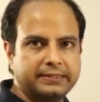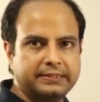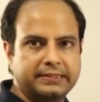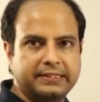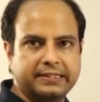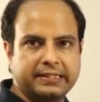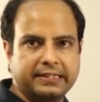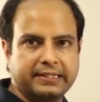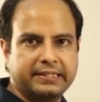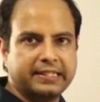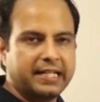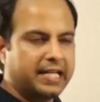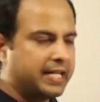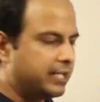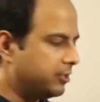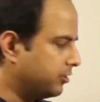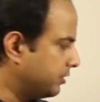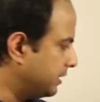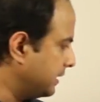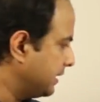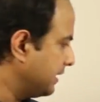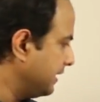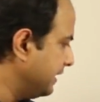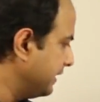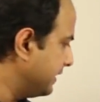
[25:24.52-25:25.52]
did a drag or
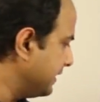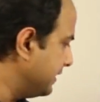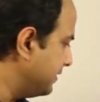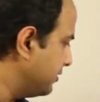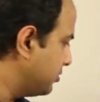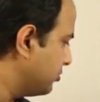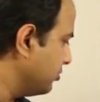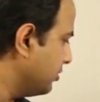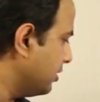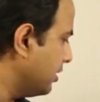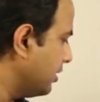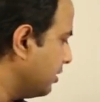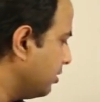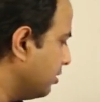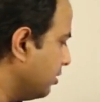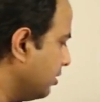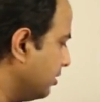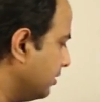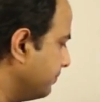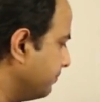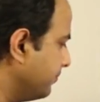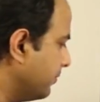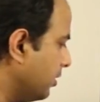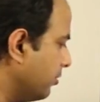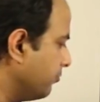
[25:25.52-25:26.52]
a click and so on,
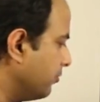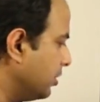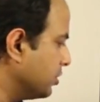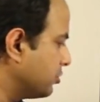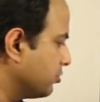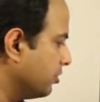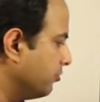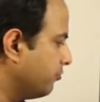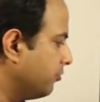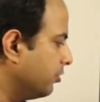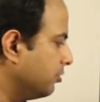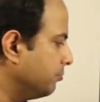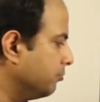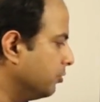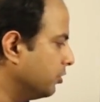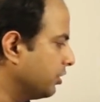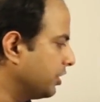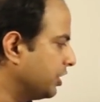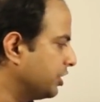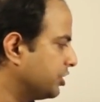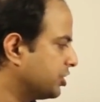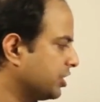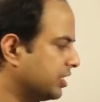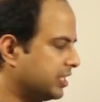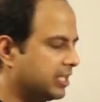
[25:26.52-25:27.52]
a virtual phone
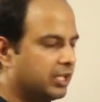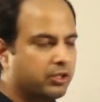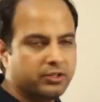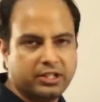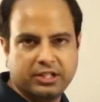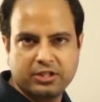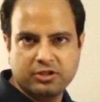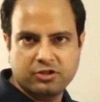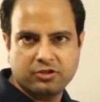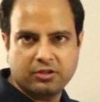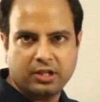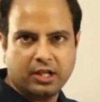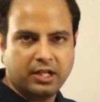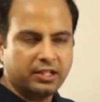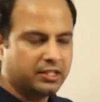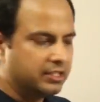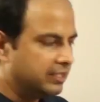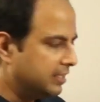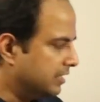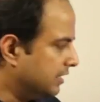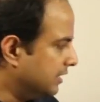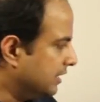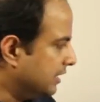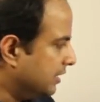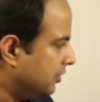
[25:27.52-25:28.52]
booting shutdown and so on.
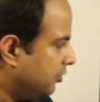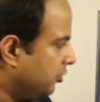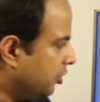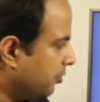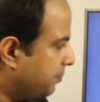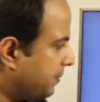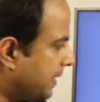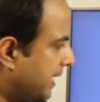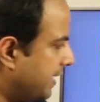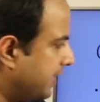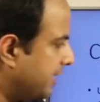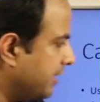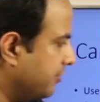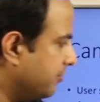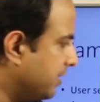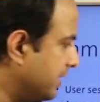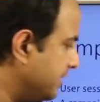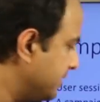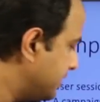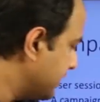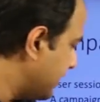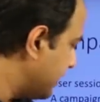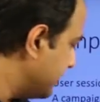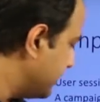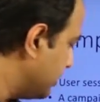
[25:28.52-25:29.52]
Low priority
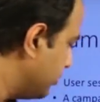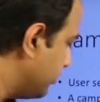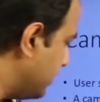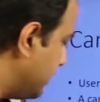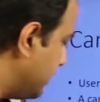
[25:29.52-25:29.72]
ones are the